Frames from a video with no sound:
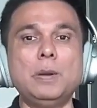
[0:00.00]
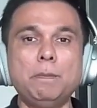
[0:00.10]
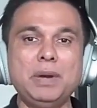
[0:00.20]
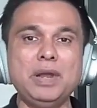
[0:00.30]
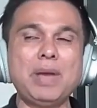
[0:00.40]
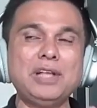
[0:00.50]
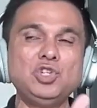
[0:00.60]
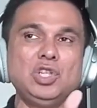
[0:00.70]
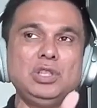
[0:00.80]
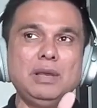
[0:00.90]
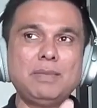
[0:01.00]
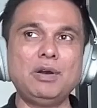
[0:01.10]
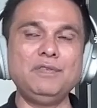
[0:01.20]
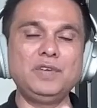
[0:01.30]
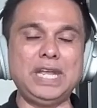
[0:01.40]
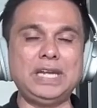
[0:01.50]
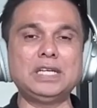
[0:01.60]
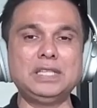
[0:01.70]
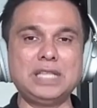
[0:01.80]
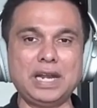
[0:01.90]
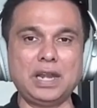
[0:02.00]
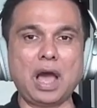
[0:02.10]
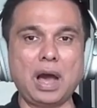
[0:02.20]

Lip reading: But imagine the amount of data that